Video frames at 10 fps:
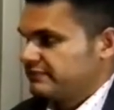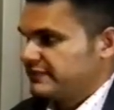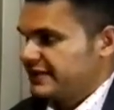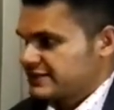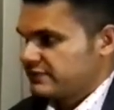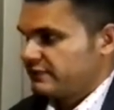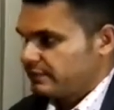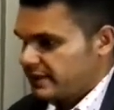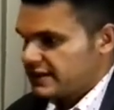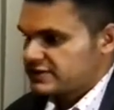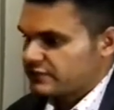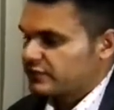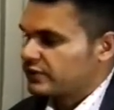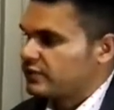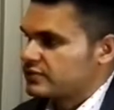The lesson plans for
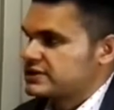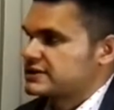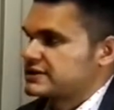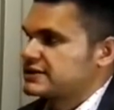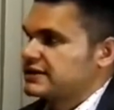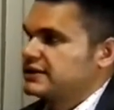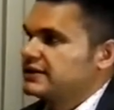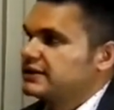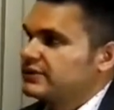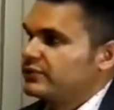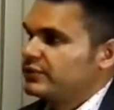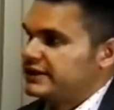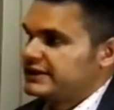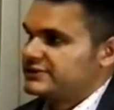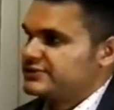the courses we
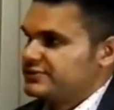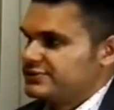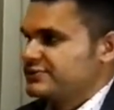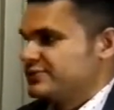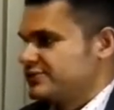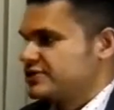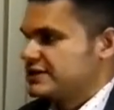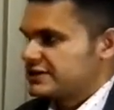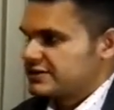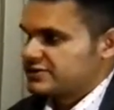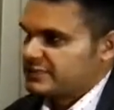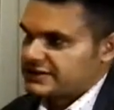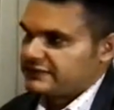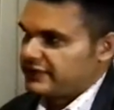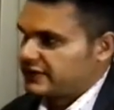need to choose in a
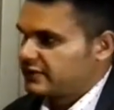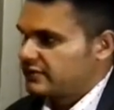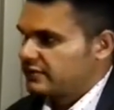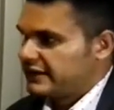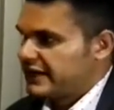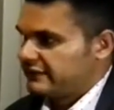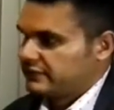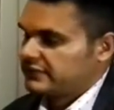specific level.